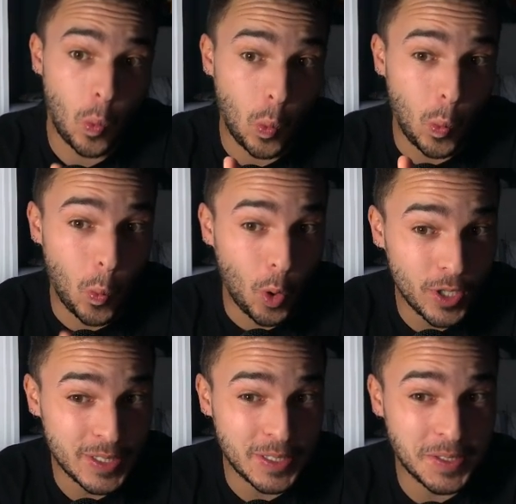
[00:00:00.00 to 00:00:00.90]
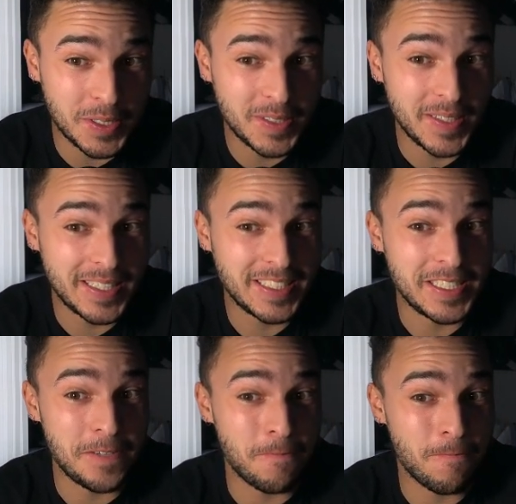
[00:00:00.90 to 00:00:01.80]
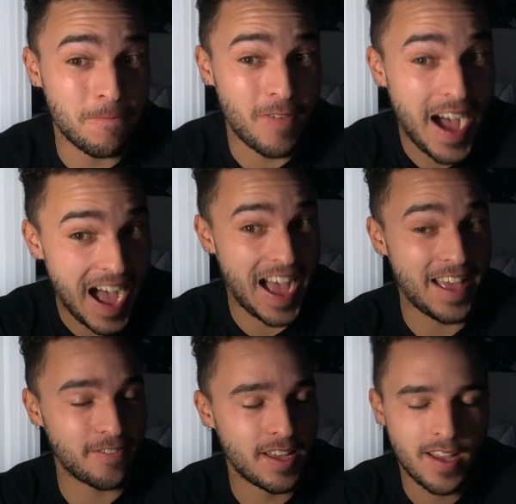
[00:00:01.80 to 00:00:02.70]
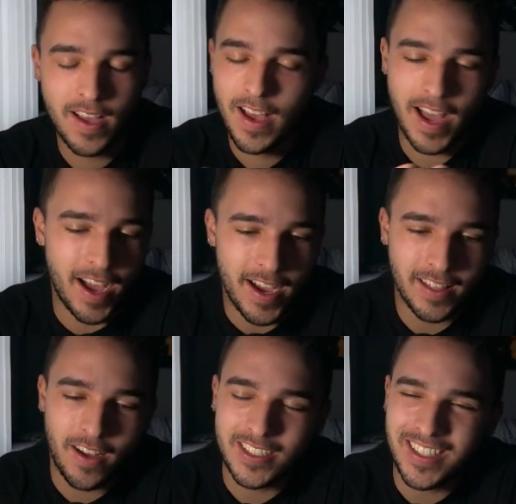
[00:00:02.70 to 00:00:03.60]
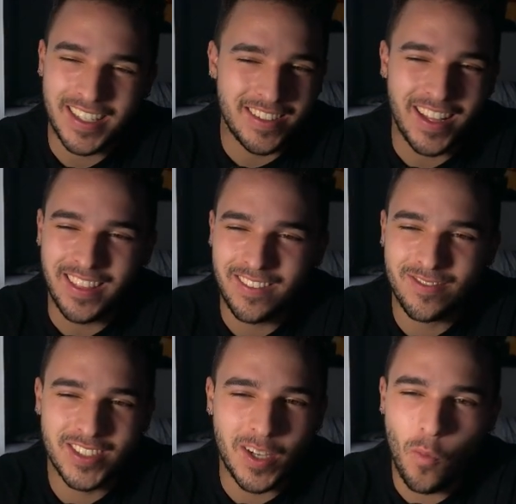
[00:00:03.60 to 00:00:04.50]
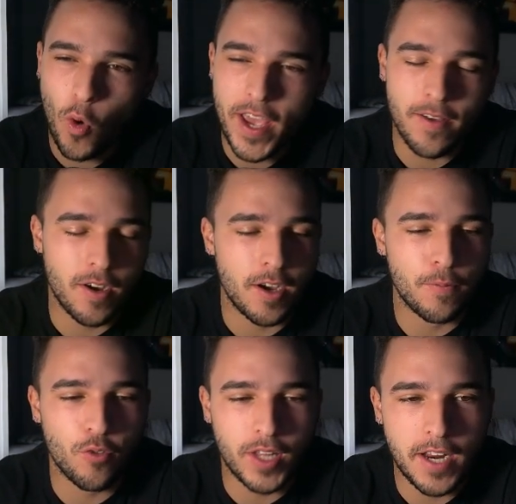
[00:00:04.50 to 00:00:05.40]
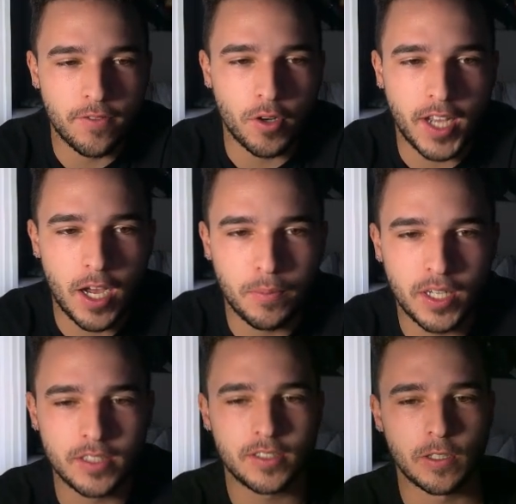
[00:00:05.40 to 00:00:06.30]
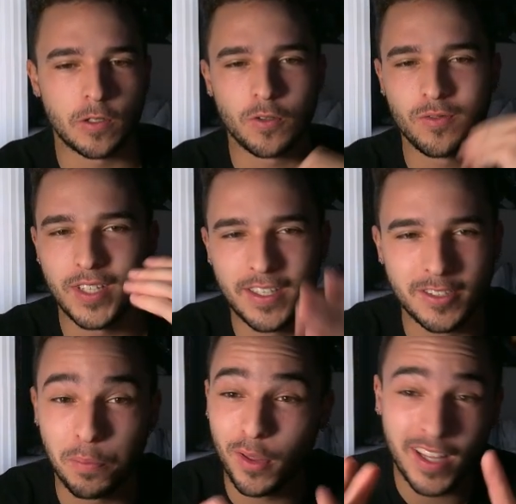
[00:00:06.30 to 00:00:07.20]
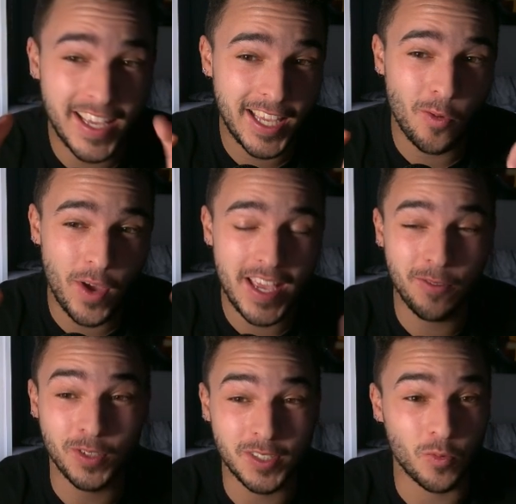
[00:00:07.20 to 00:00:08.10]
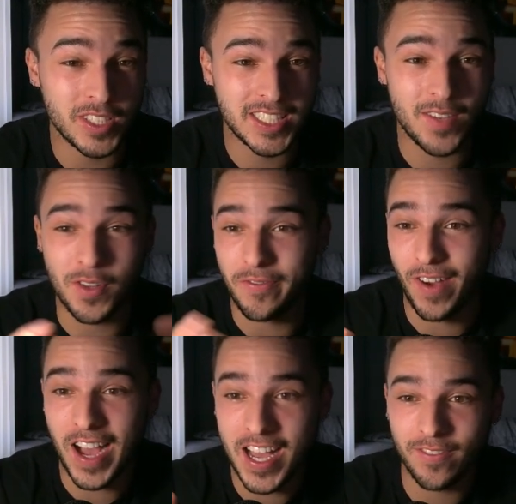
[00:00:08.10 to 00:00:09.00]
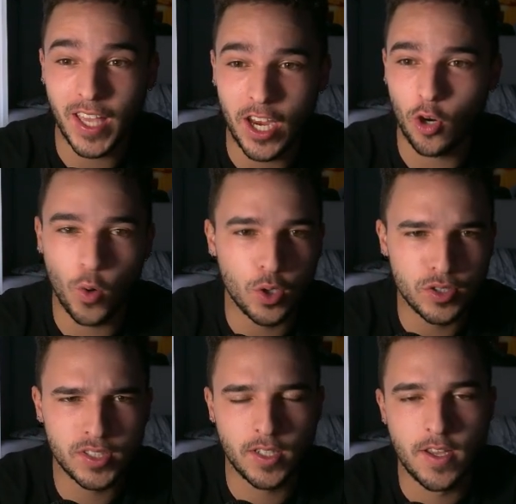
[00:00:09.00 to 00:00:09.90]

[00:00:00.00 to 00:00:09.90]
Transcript: 165. He lost like some weight before the NFL Combine, so his playing weight was 175, air quotes,